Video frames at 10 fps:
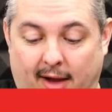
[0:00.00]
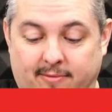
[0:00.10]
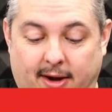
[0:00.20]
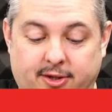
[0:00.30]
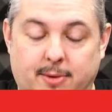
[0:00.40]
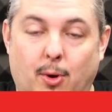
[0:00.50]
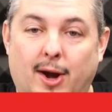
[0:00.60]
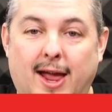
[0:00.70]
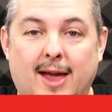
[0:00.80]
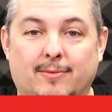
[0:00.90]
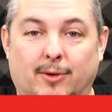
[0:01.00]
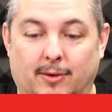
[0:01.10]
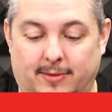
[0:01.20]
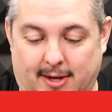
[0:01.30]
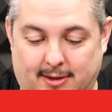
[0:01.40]
I've actually bought a handful
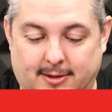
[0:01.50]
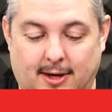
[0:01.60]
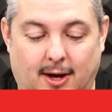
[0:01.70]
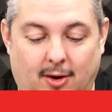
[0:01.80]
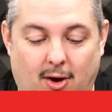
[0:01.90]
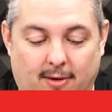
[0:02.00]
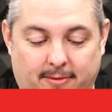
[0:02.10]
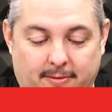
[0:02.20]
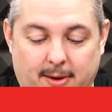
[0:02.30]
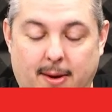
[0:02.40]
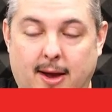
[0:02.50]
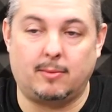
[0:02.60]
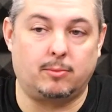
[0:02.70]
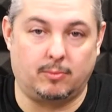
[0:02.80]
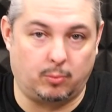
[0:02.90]
of these uh, off of eBay,